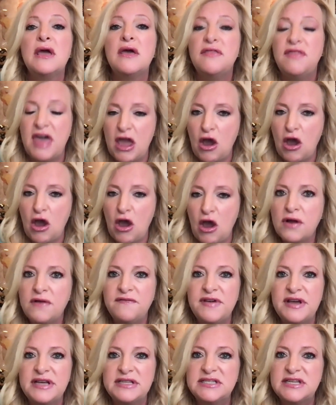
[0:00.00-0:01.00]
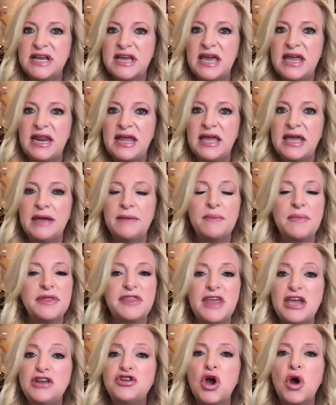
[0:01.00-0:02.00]
They are investigating it, but
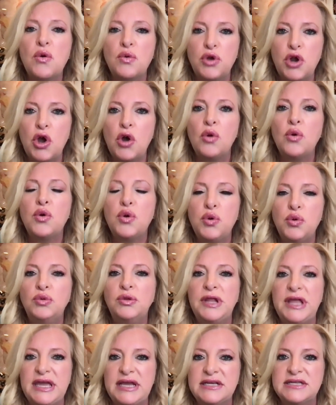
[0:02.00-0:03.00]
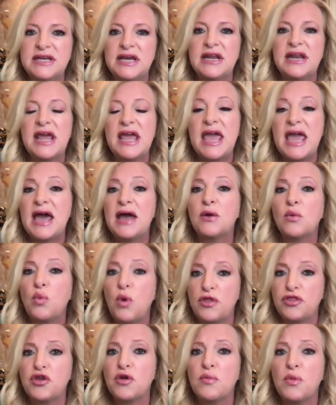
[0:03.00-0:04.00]
they don't know who leaked it and
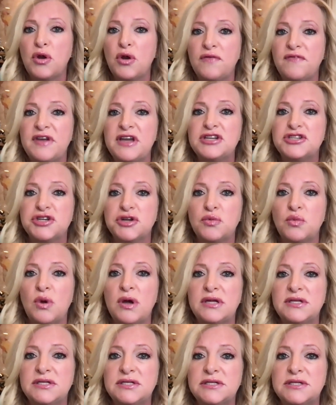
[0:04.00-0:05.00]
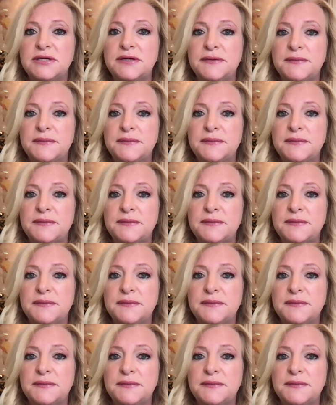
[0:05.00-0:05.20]
what their motivation was.